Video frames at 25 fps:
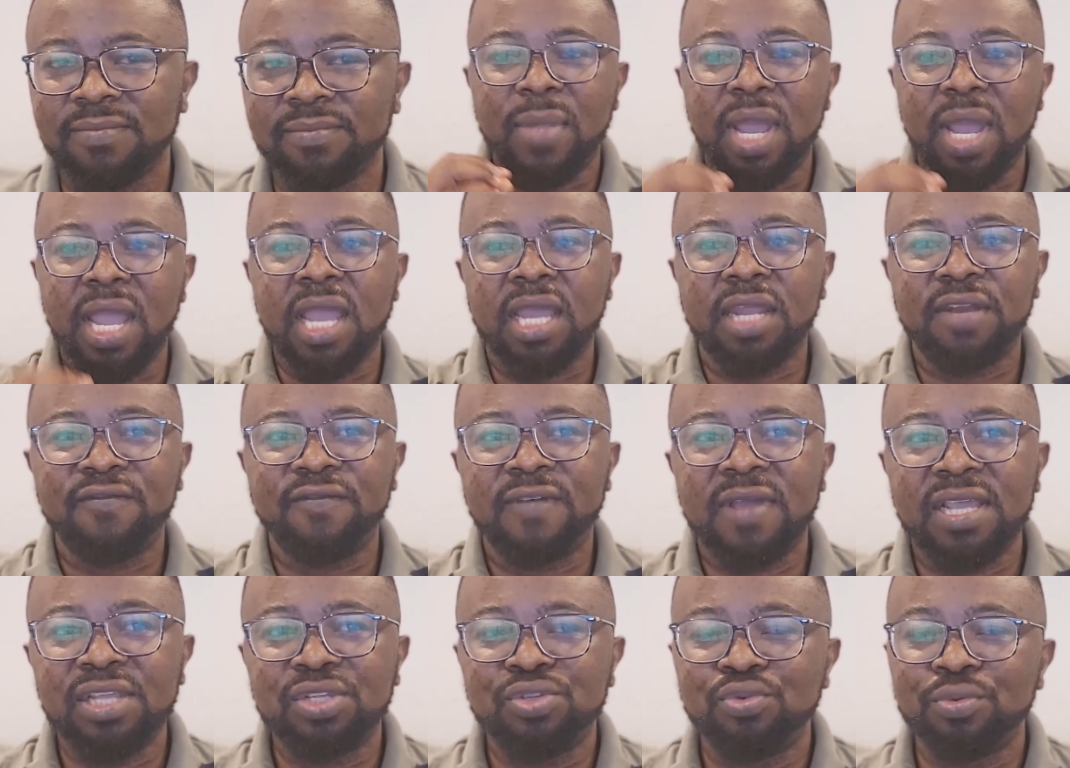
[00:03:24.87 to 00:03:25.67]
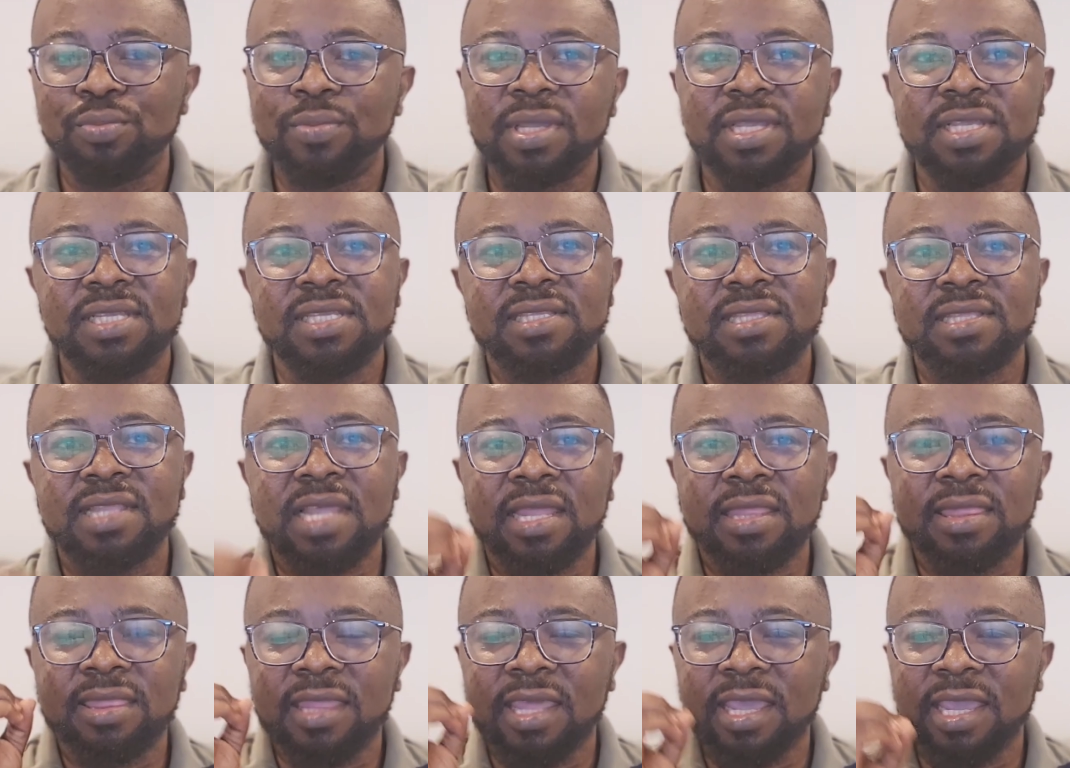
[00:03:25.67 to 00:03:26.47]
My advice would be
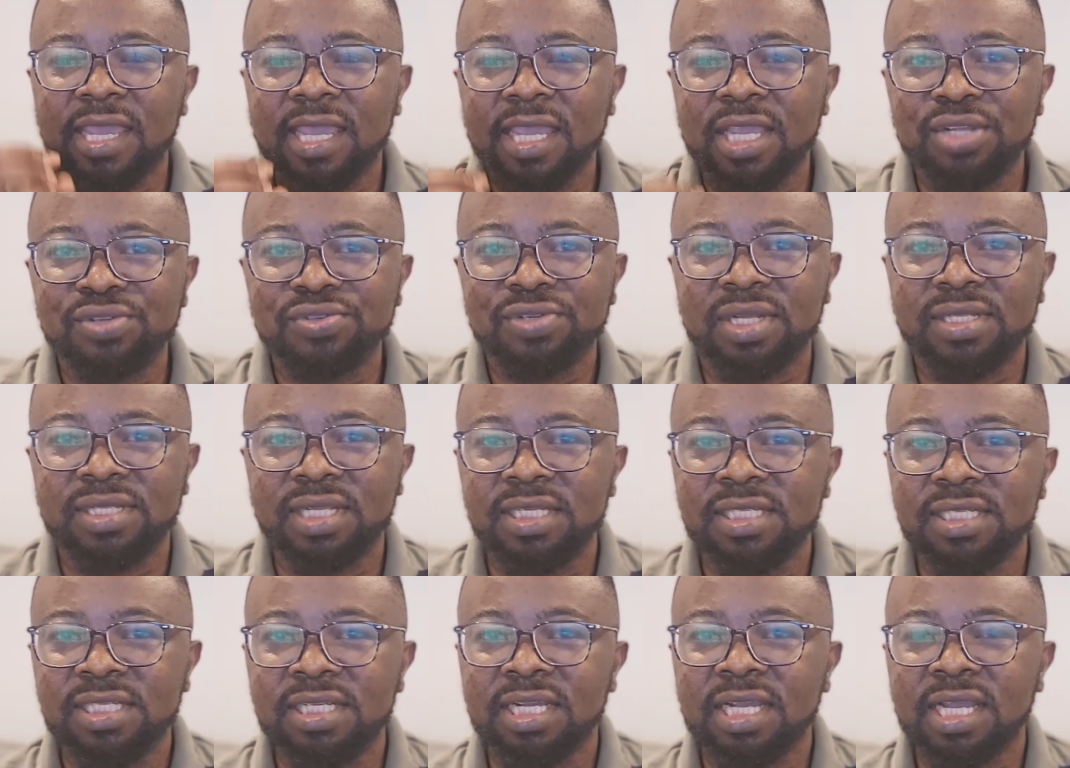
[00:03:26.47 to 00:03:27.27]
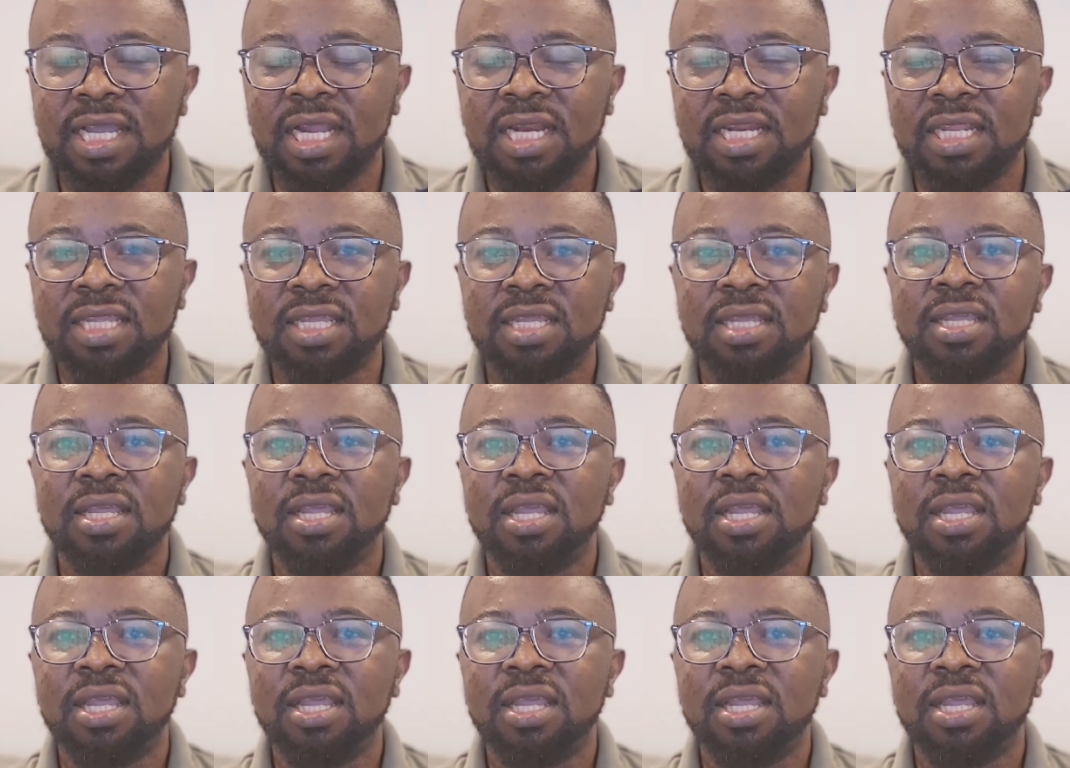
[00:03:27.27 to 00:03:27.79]
start thinking strategically.